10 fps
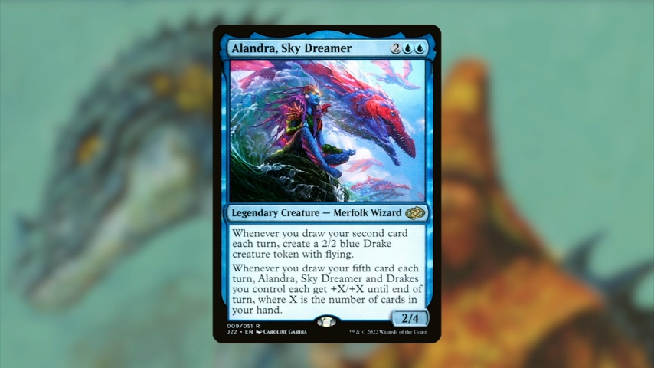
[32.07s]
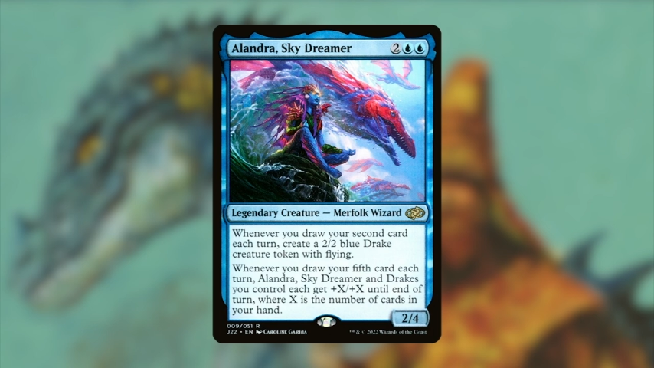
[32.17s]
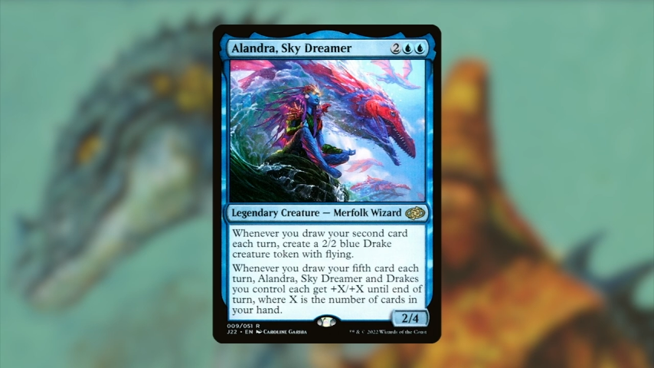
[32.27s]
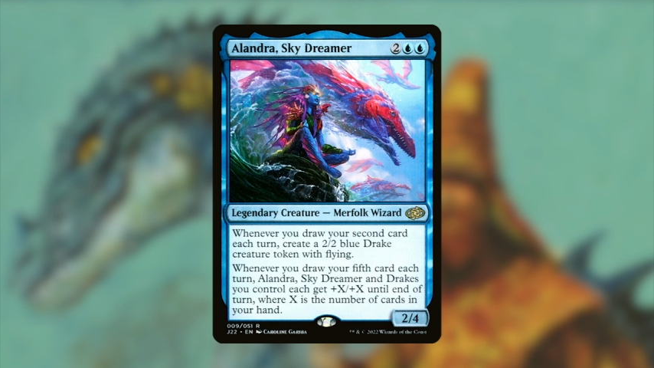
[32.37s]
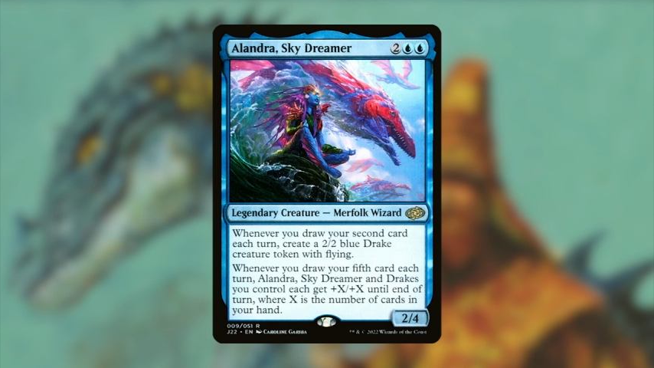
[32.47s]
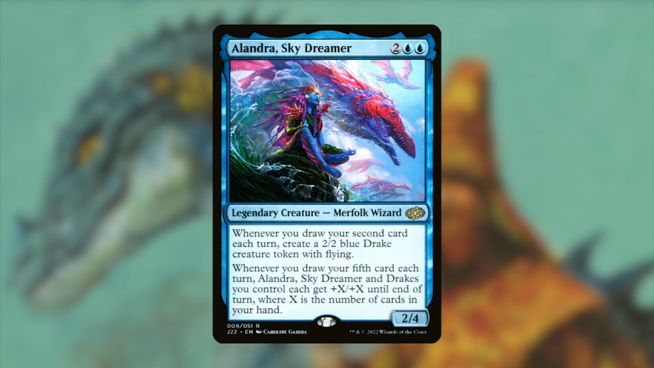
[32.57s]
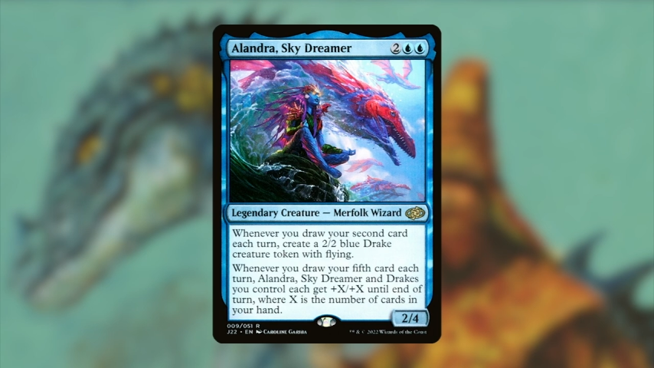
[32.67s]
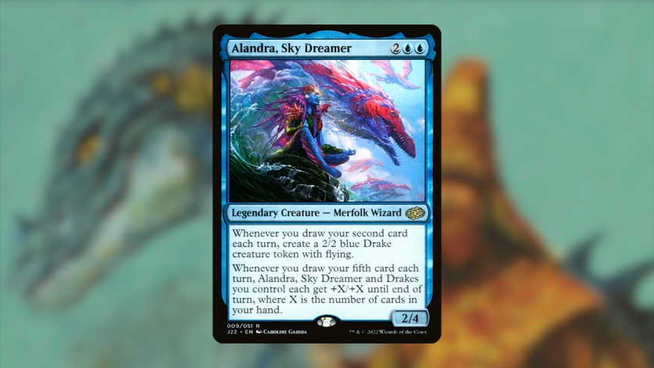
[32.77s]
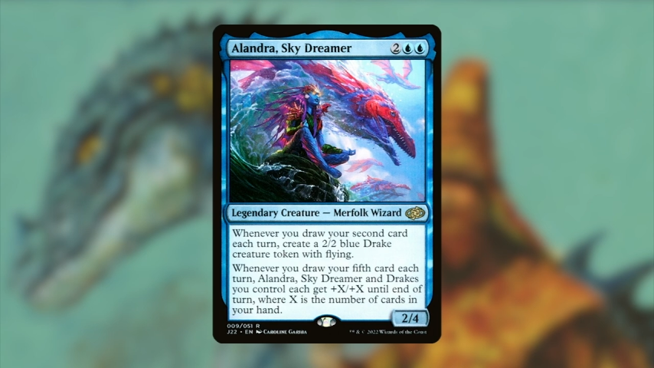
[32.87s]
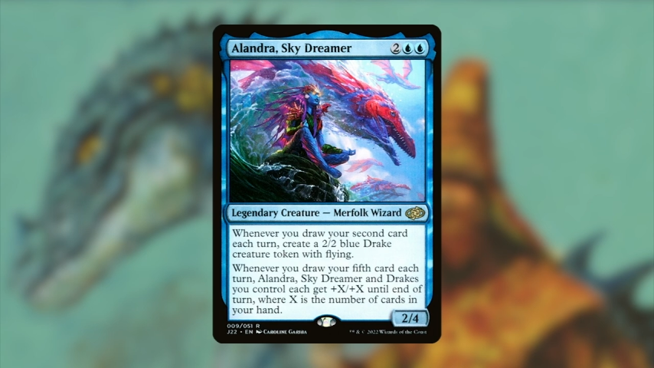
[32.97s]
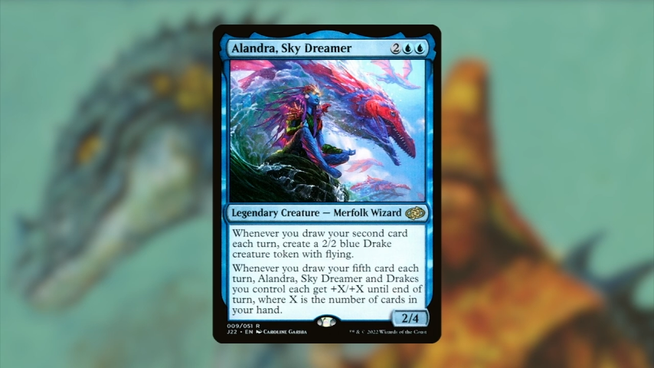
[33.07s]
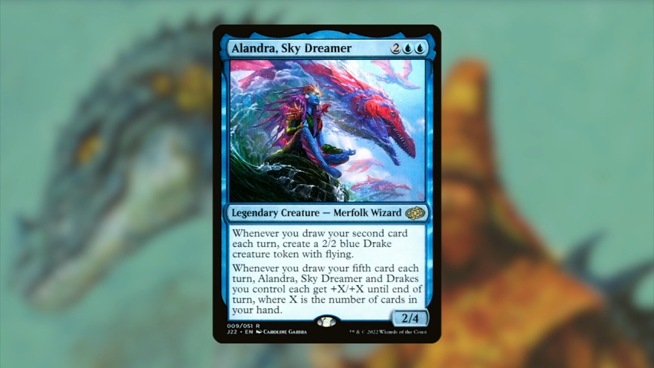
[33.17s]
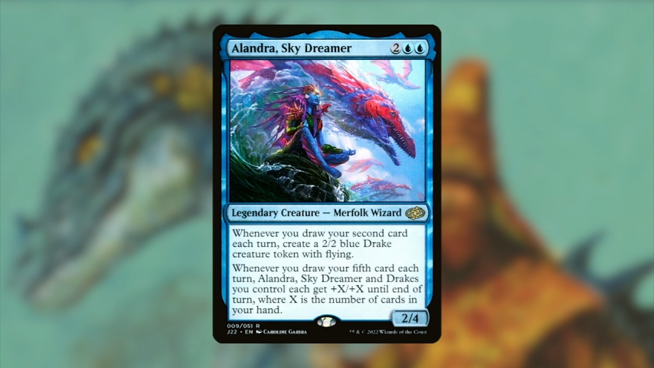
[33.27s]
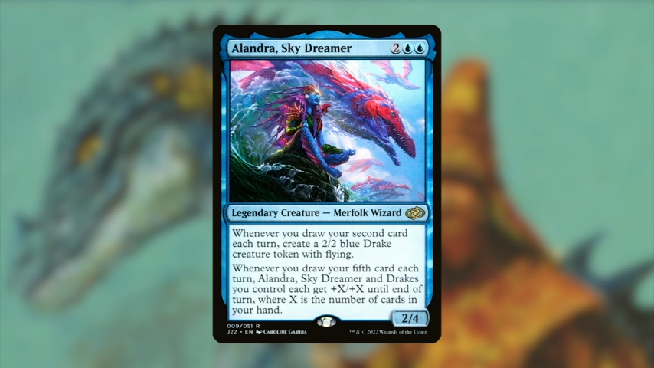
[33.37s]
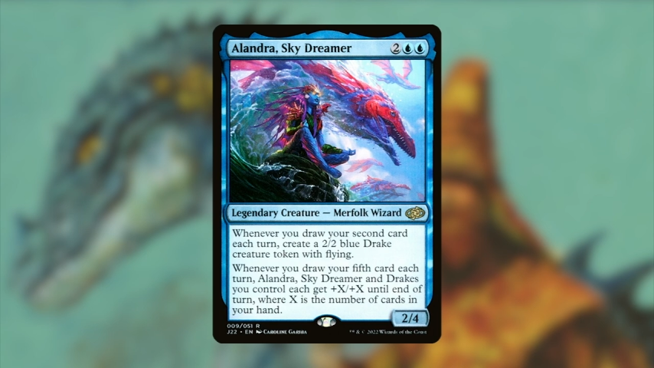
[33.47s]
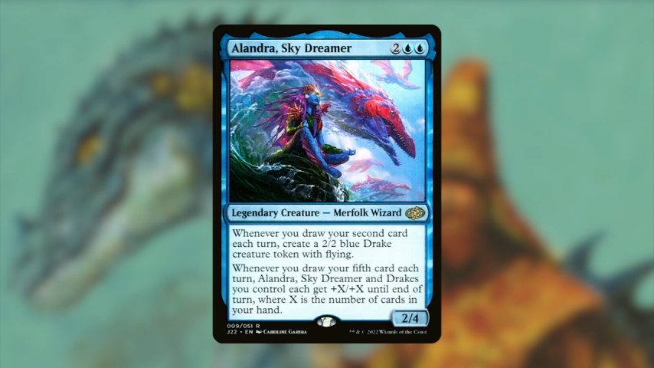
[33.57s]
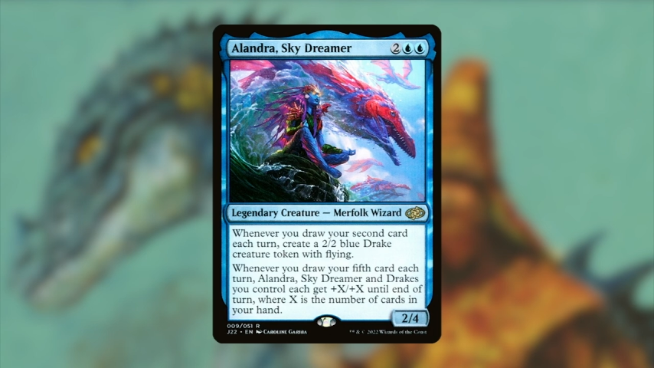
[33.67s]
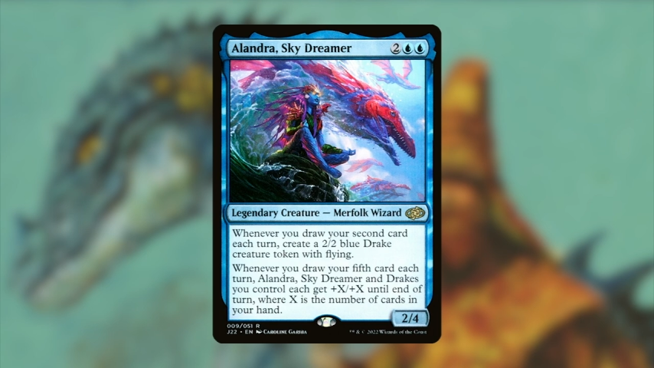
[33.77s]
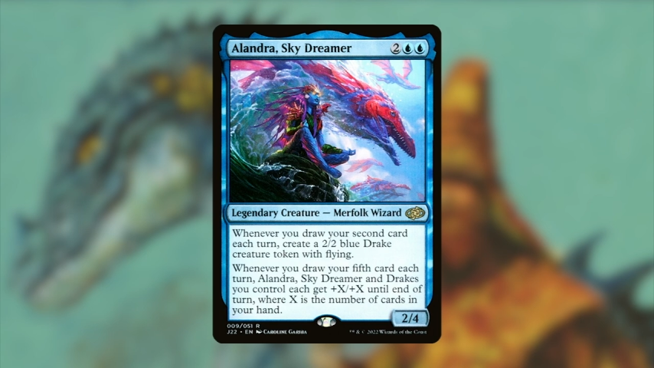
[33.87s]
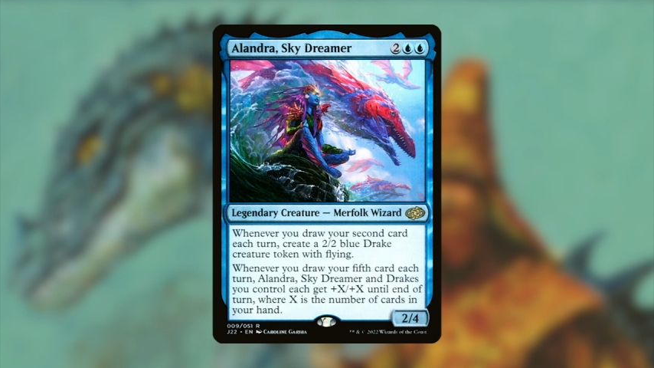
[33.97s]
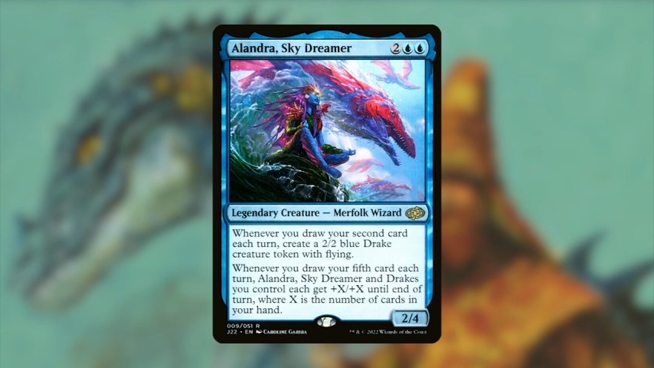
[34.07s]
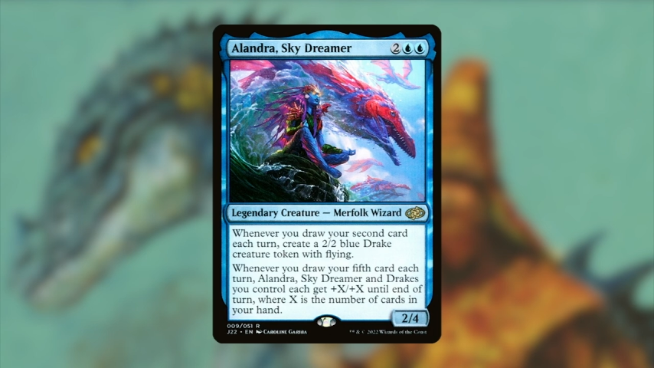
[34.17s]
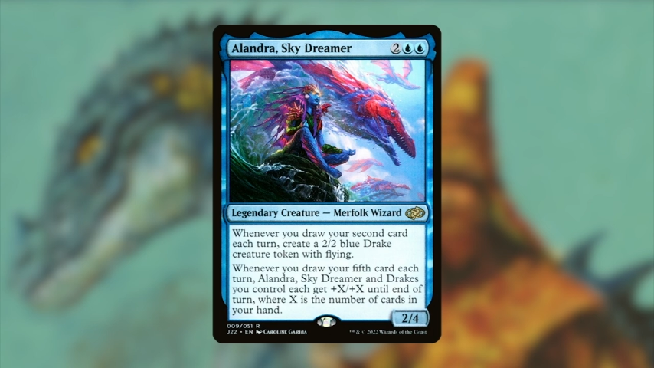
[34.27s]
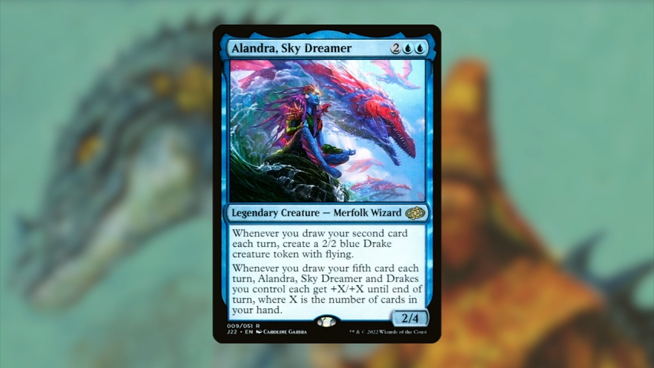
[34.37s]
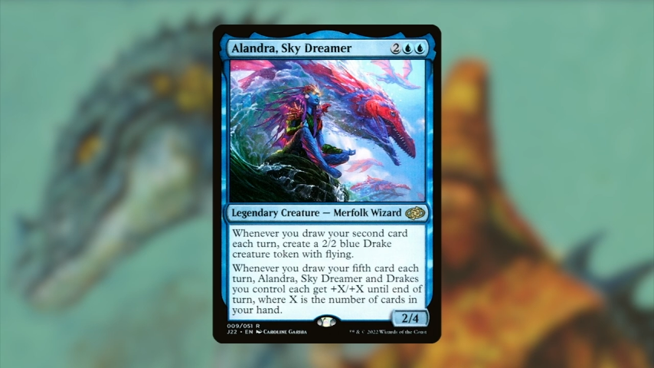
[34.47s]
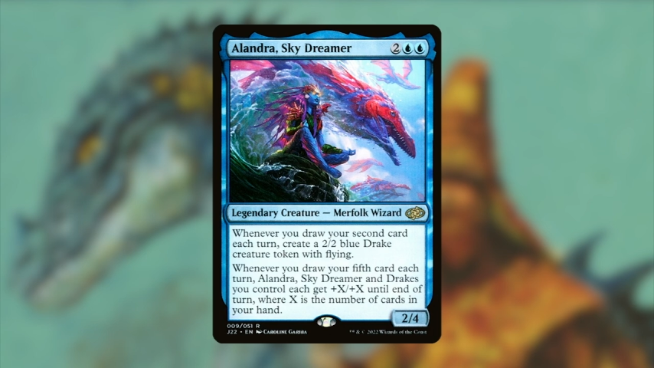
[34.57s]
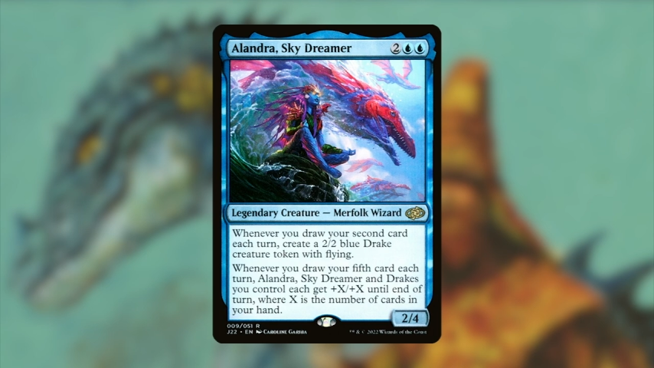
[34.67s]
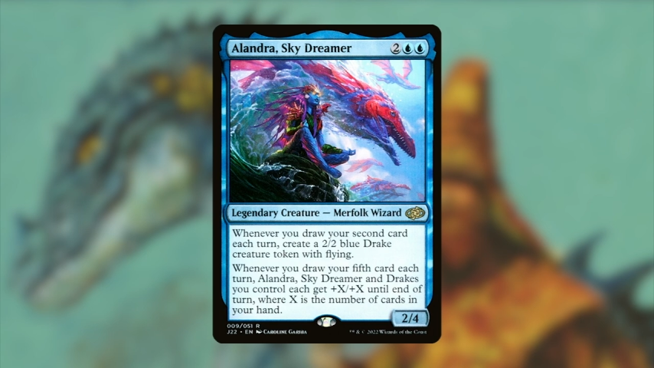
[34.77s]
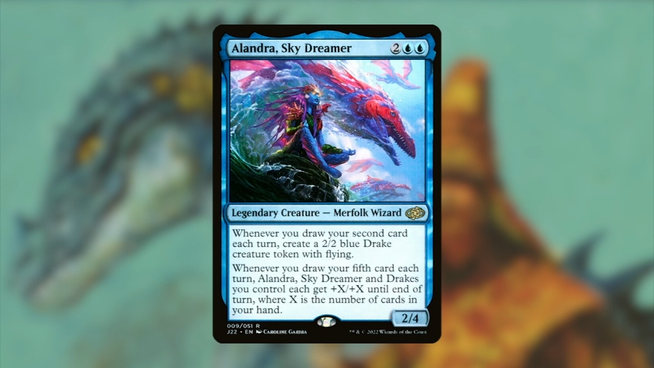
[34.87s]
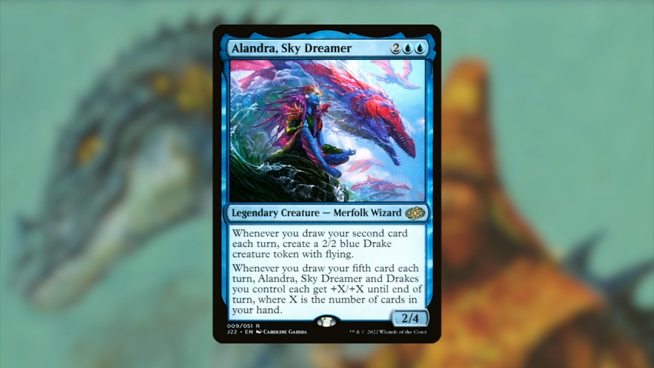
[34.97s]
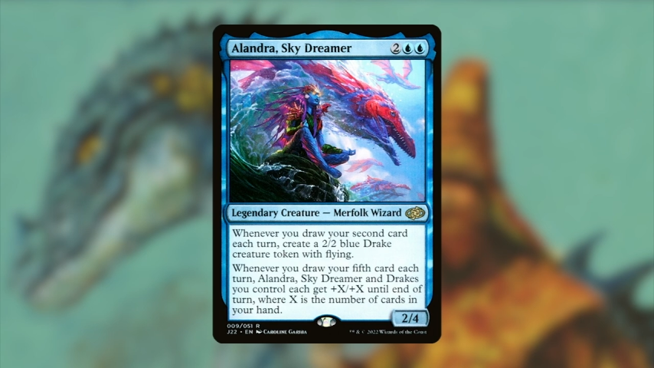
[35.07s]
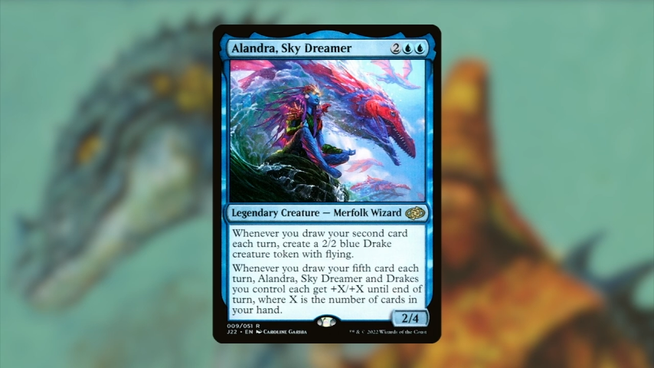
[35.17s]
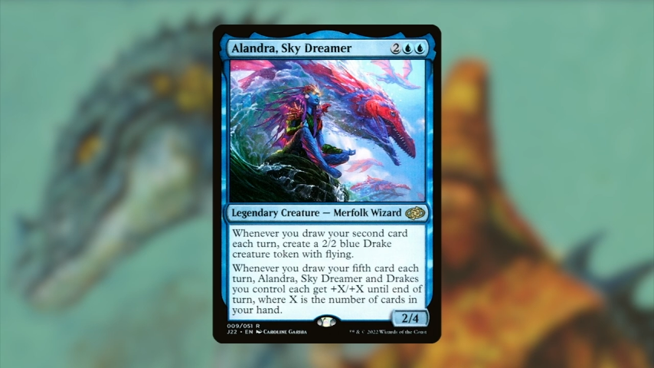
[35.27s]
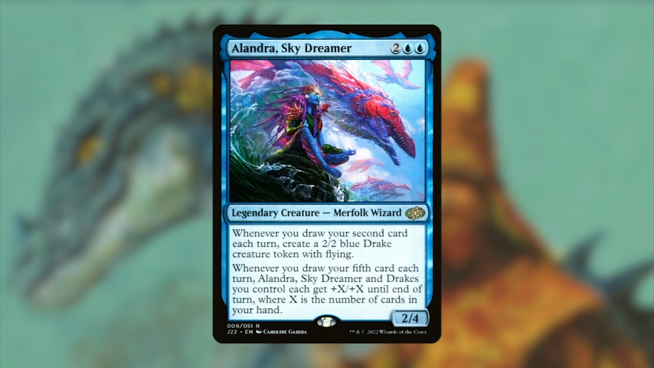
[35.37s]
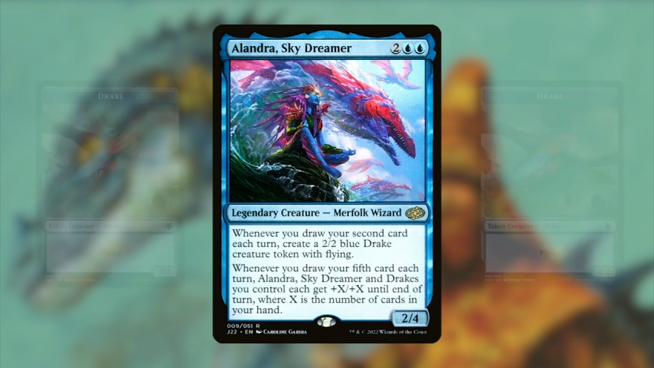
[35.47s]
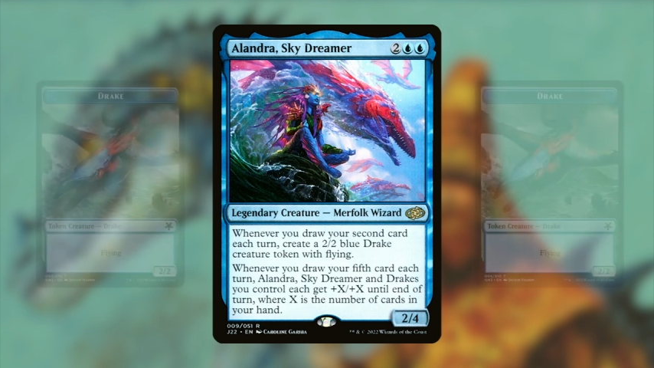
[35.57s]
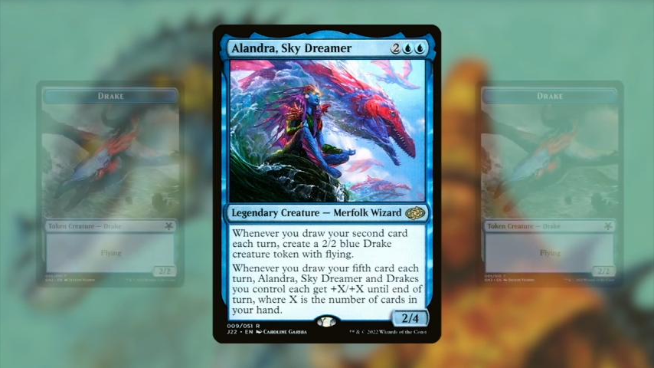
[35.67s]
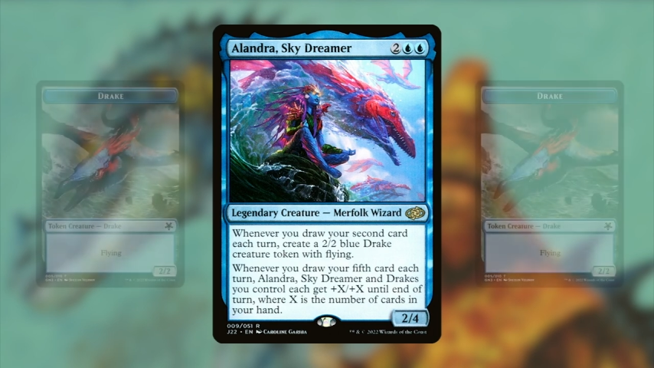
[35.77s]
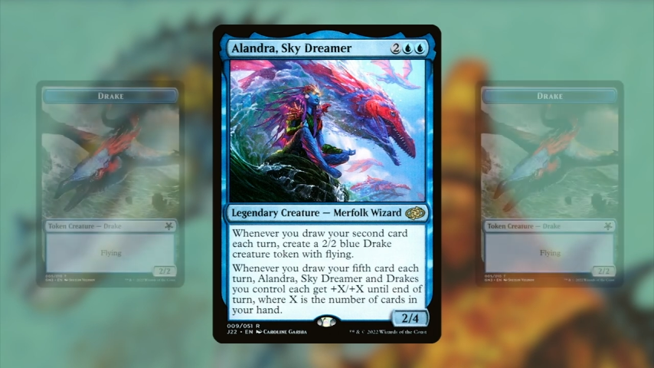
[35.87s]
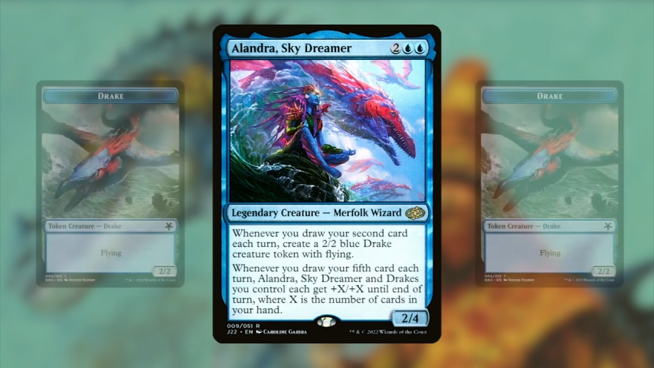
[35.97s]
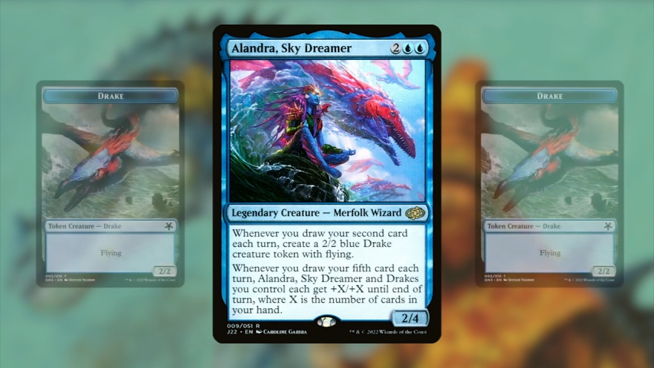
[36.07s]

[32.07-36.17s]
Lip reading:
[unreadable: no face in view]